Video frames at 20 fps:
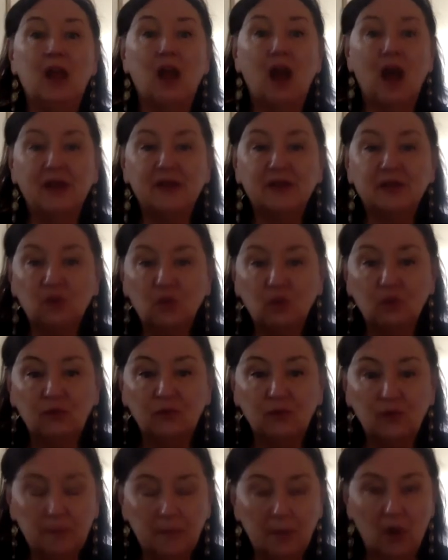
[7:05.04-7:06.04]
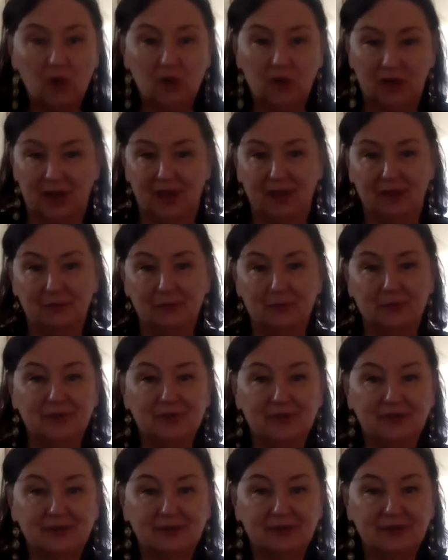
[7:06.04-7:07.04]
high school football
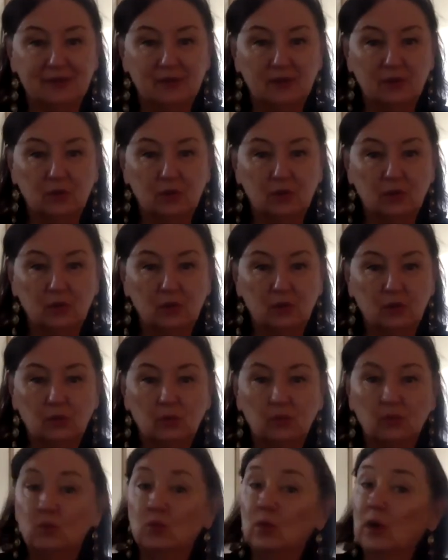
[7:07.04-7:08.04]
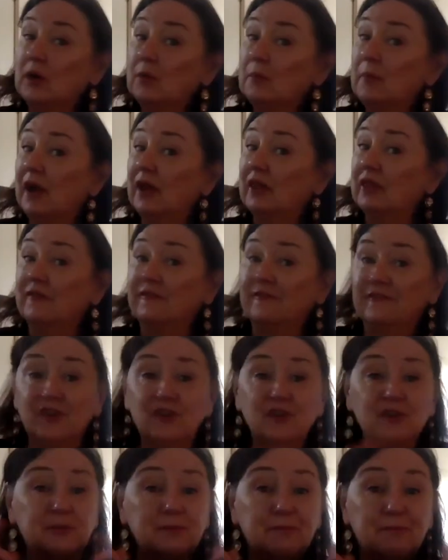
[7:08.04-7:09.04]
games? What about the
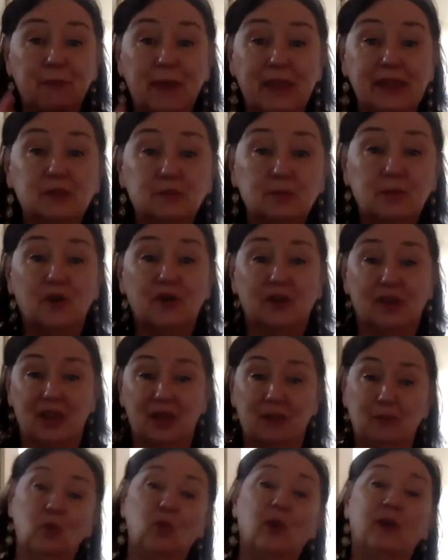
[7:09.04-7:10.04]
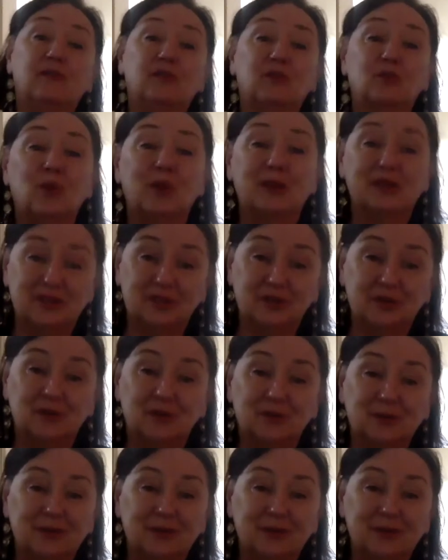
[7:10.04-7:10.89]
first baseball game you ever went to?